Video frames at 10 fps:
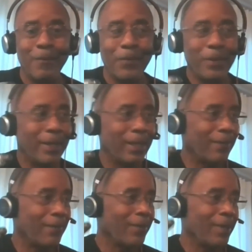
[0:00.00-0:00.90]

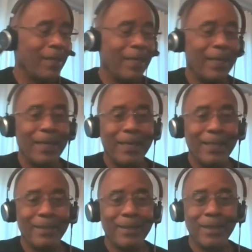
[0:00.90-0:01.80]
thing,
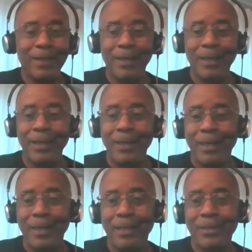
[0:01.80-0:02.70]
and uh,
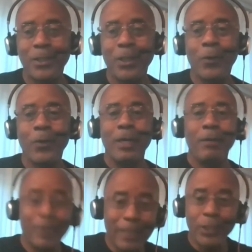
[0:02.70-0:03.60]
and so it
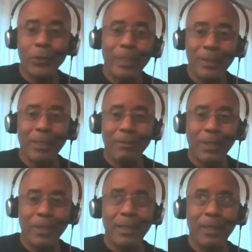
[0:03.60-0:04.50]
was interesting
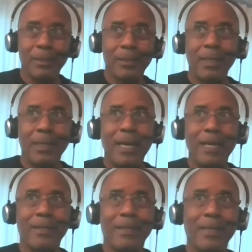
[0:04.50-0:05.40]
because I
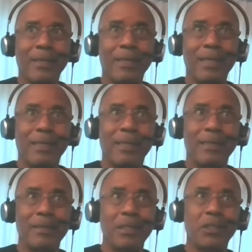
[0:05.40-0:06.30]
think that the
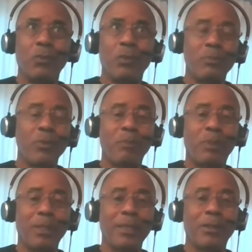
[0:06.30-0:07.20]
decision was more
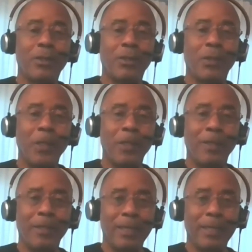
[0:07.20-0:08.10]
political
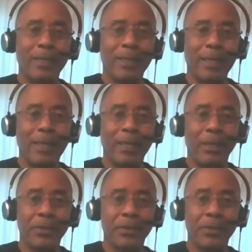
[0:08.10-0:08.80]
than anything else.